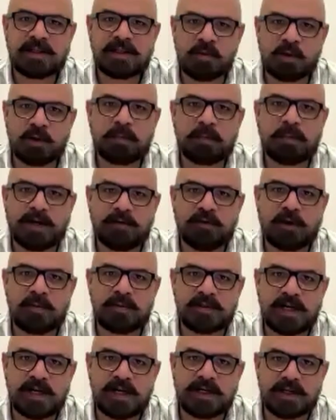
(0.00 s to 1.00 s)
there are some good
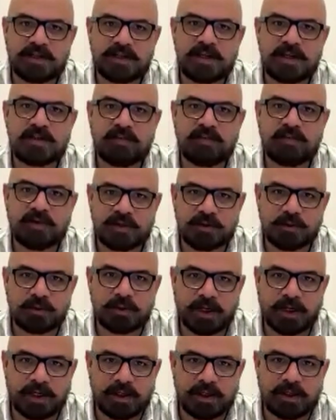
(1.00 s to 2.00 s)
platforms that exist which do
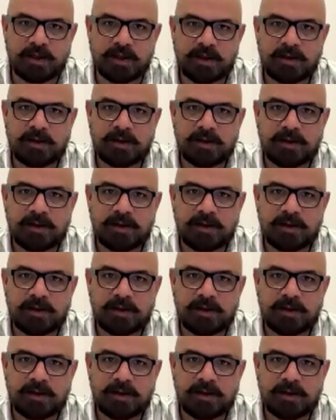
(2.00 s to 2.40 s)
that.